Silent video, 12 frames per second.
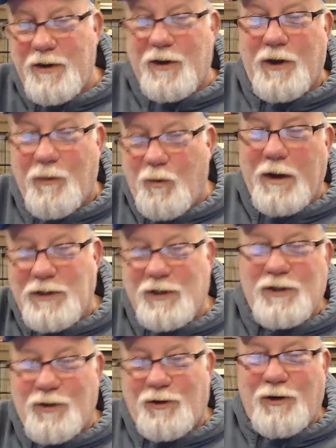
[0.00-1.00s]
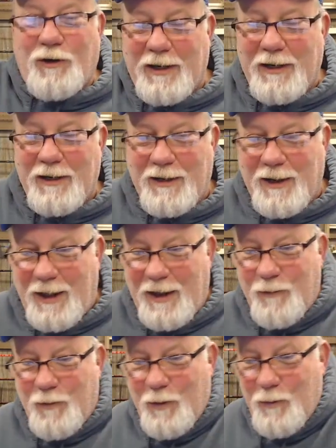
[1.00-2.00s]
You can watch it circulate in the
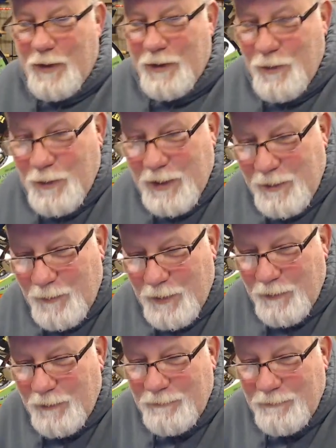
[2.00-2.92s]
live well while you're going down the river.